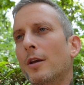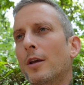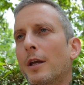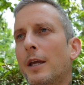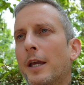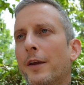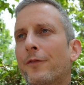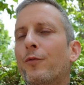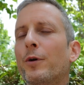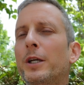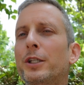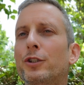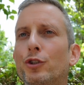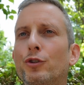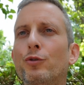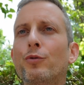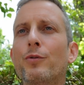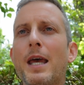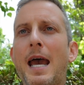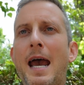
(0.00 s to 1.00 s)
if we
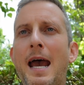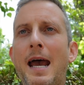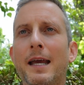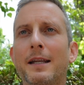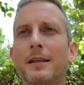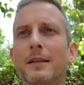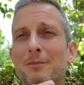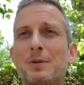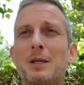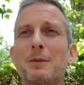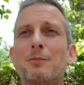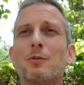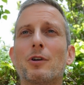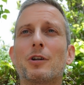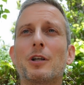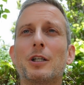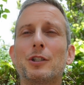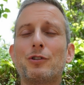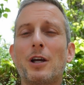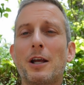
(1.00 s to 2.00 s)
do that, people are
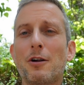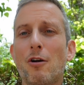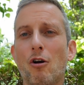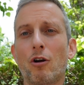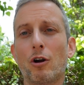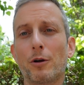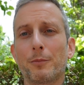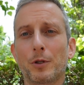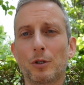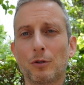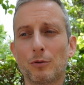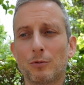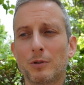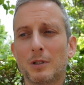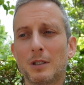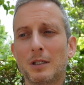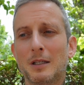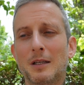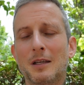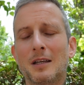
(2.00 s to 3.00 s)
going to try to harm you.
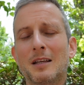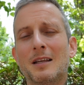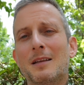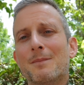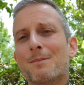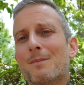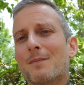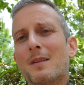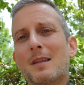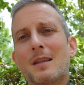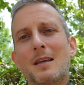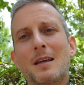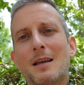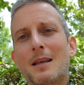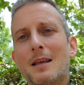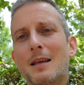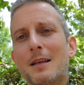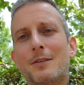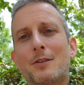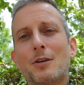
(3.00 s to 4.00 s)

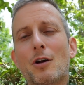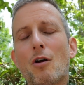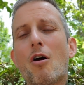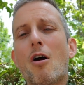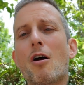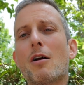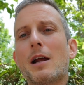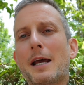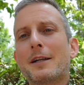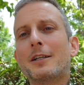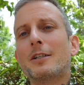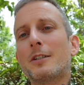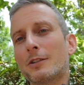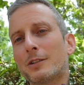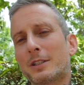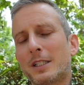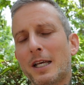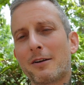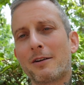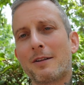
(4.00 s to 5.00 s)
There are
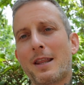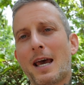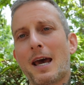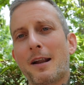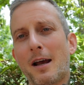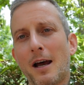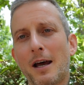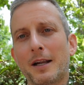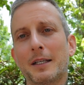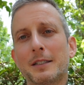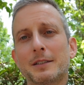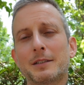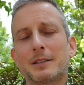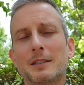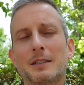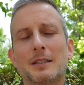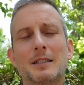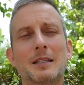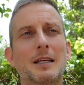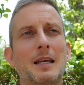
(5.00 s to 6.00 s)
editors that are that honest.
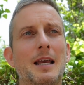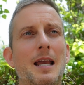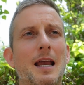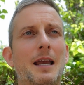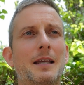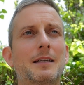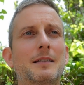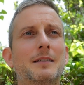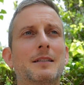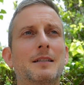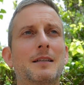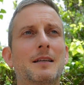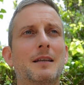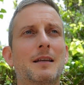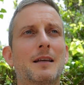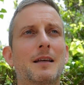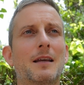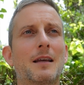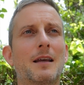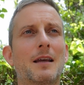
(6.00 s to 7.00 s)
And
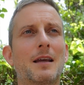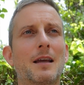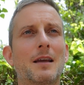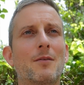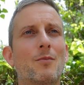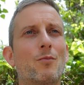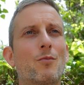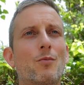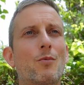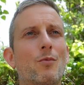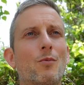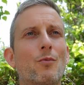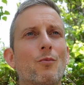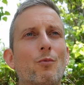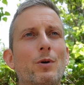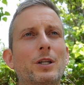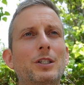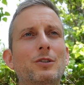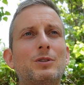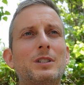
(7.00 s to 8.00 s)

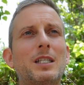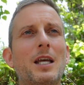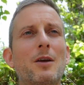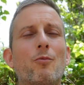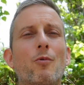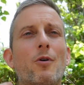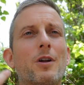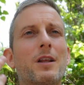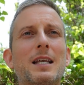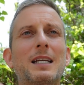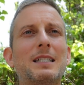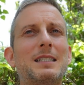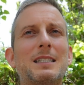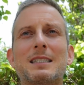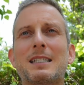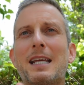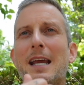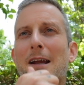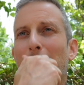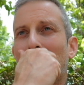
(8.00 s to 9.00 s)
when you say, what are they
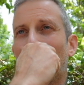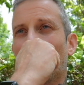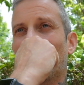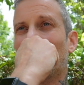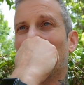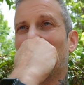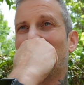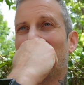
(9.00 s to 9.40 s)
scared of?